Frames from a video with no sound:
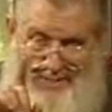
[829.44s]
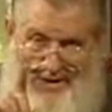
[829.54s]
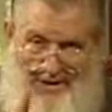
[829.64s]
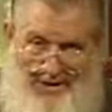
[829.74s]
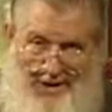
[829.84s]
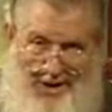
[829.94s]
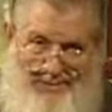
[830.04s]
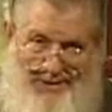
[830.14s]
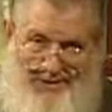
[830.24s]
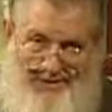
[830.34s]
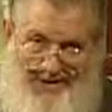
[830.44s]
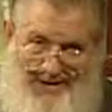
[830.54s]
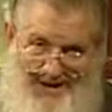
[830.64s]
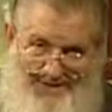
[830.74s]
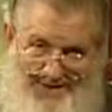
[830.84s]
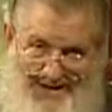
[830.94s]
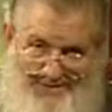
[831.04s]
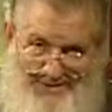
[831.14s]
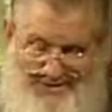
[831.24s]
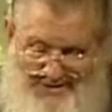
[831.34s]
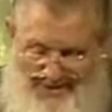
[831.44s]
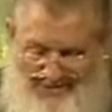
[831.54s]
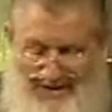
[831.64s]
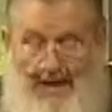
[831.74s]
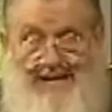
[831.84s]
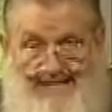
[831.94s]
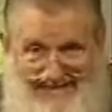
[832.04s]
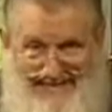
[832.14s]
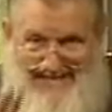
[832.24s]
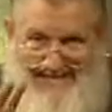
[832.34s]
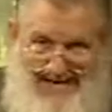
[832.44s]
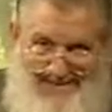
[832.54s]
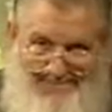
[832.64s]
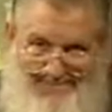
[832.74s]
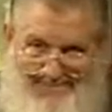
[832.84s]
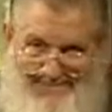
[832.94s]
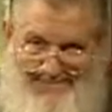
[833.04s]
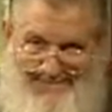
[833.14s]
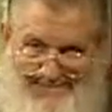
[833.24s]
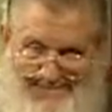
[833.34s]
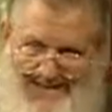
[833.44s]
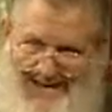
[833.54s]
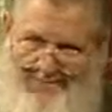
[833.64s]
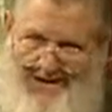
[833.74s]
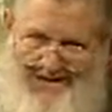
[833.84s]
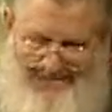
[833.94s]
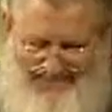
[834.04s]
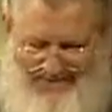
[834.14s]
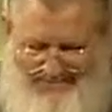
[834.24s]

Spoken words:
about Allah being the light of the heavens and the earth. Till next time, Assalamu alaikum wa